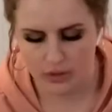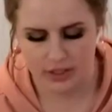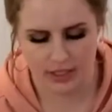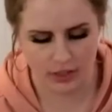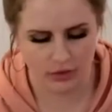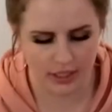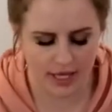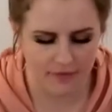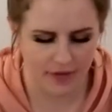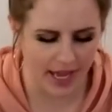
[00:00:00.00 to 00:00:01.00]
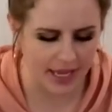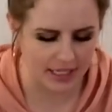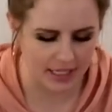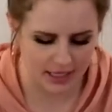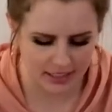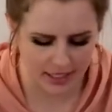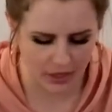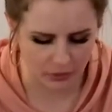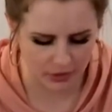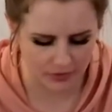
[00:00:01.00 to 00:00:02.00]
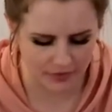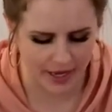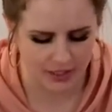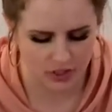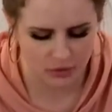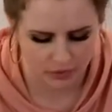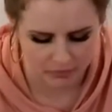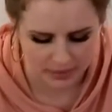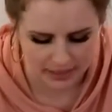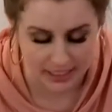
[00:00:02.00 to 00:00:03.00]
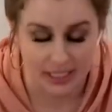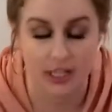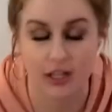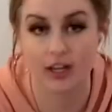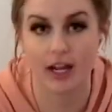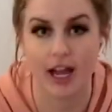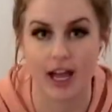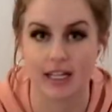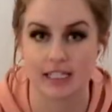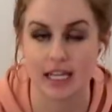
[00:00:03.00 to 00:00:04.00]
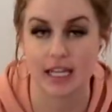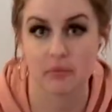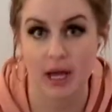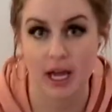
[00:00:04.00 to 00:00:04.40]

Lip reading: generally, if I had anything to get rid of, it actually would have been in here. And in my